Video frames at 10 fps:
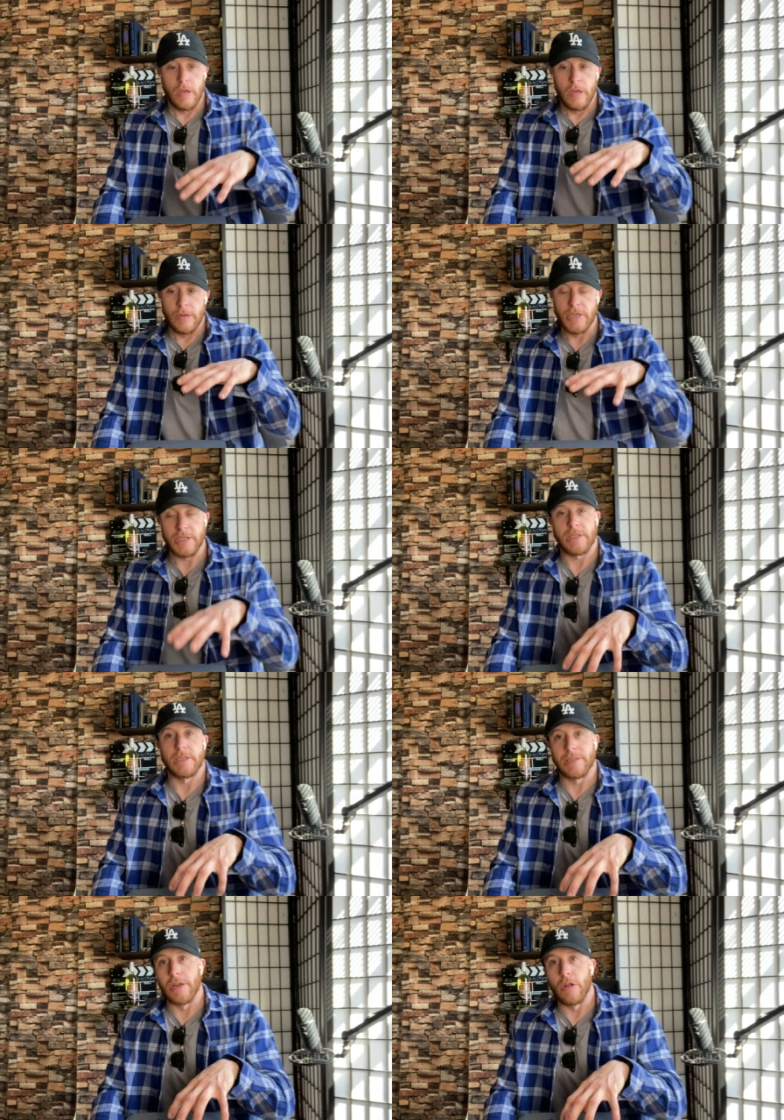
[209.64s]
Just,
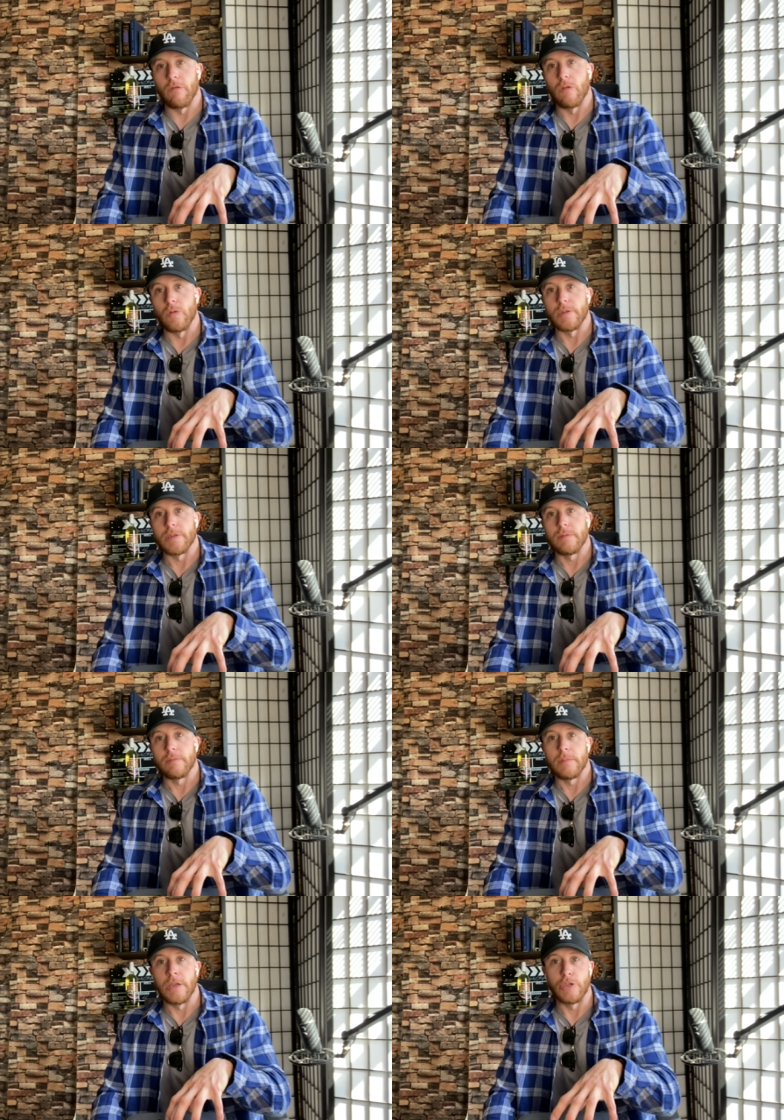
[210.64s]
just know the rules
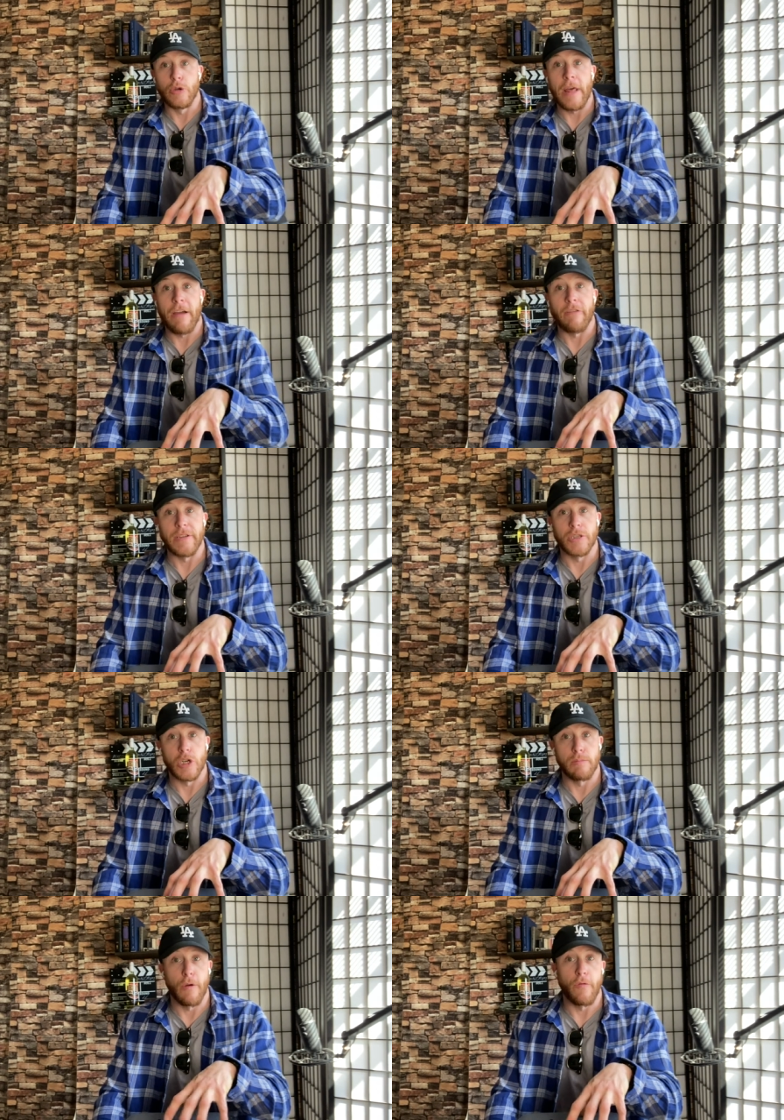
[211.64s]
and do that
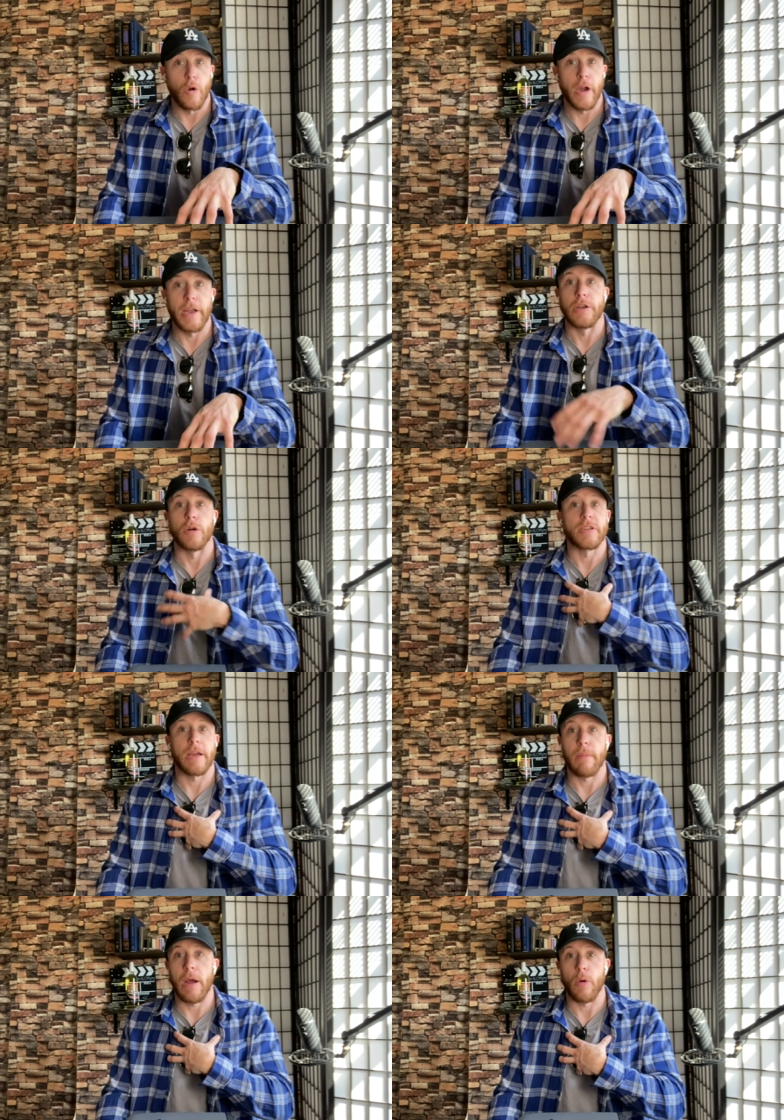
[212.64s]
research beforehand. Don't take
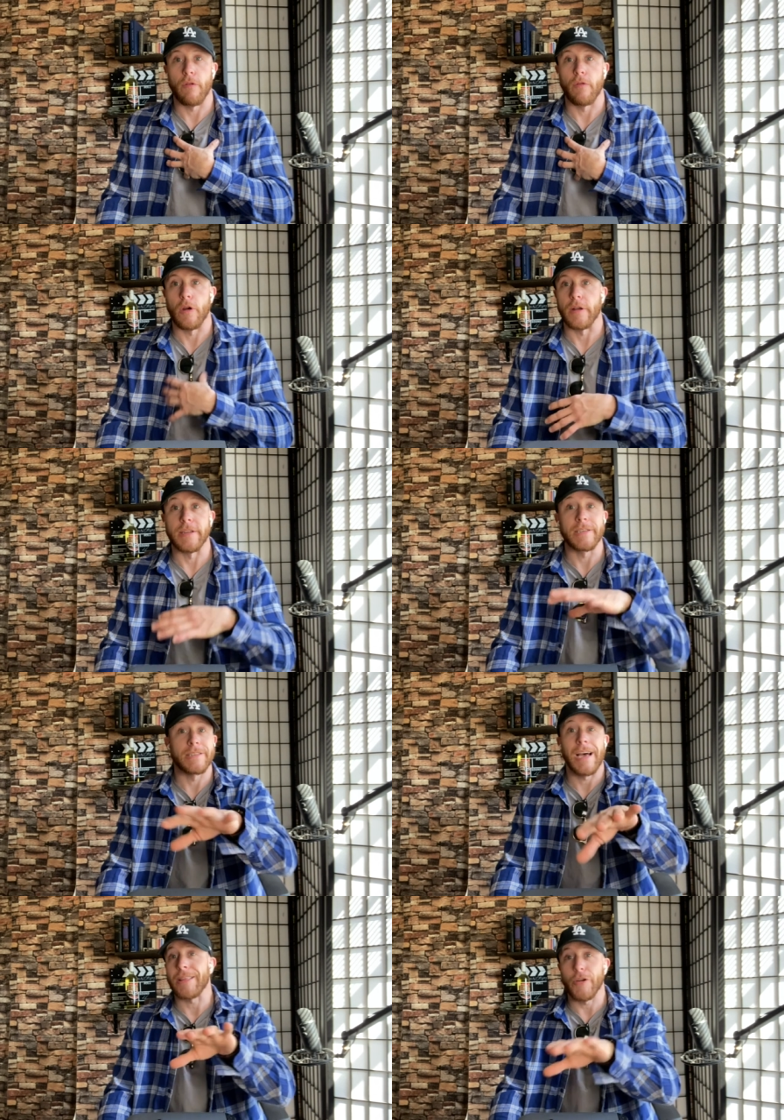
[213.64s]
my word for it. This is
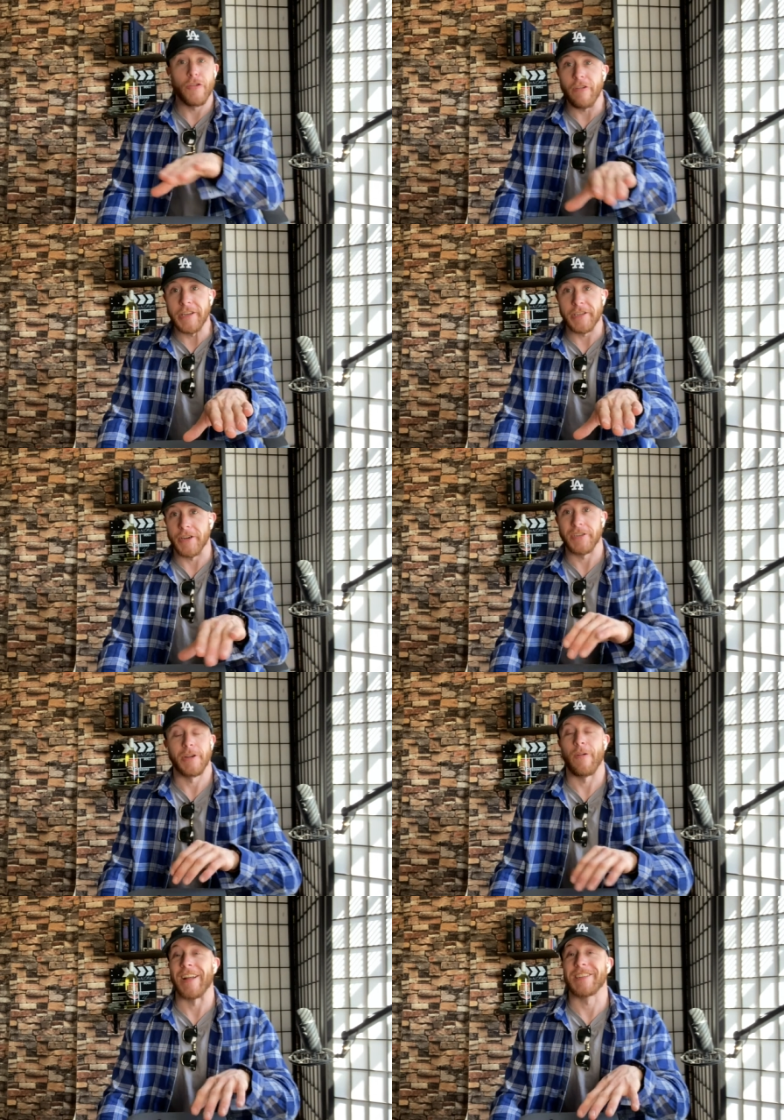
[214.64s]
not doing research.
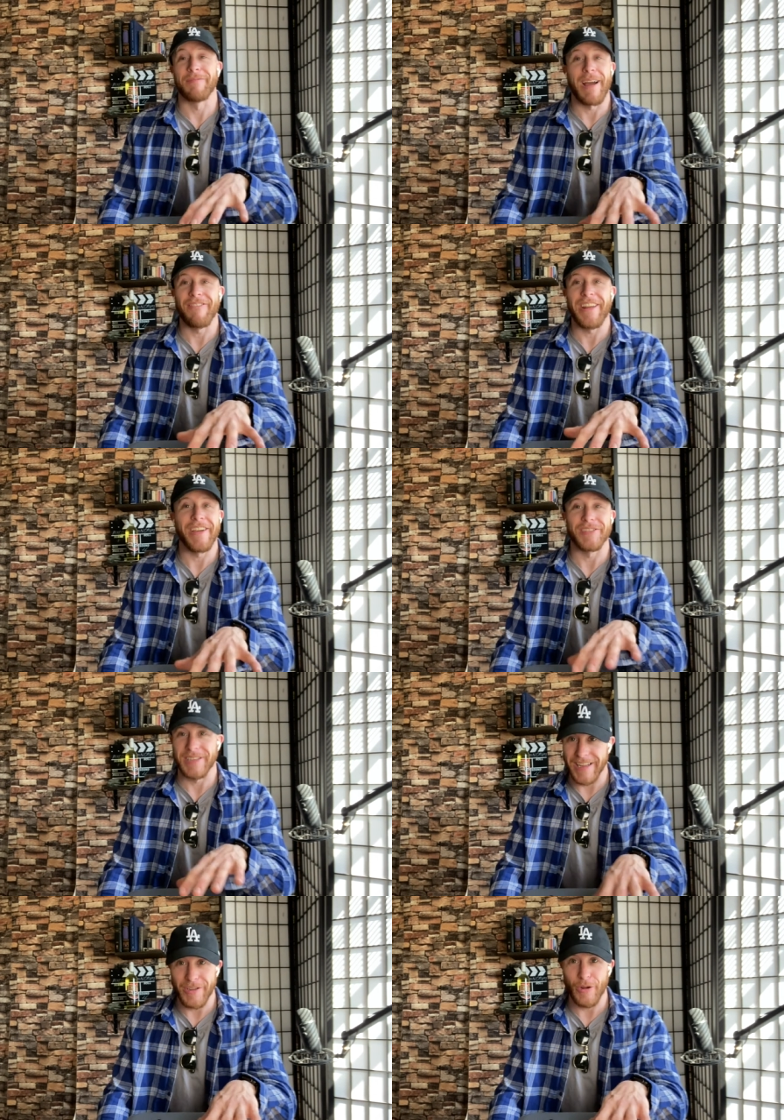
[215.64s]
Watching my video is
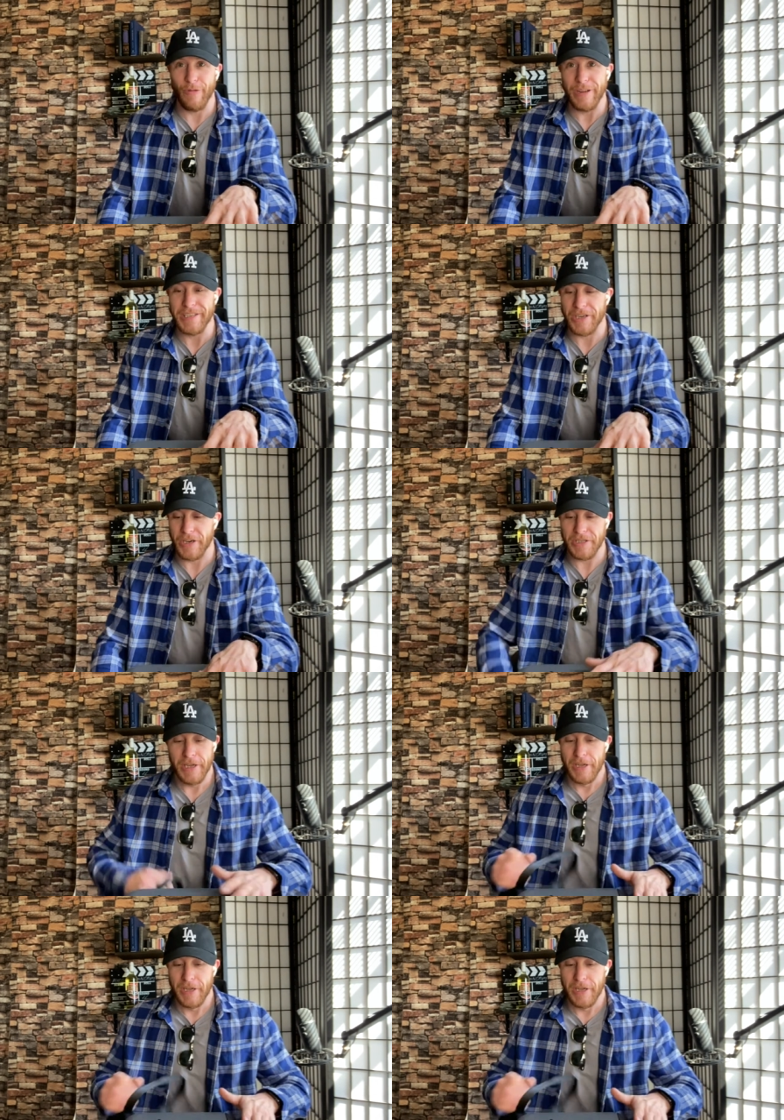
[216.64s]
not doing research.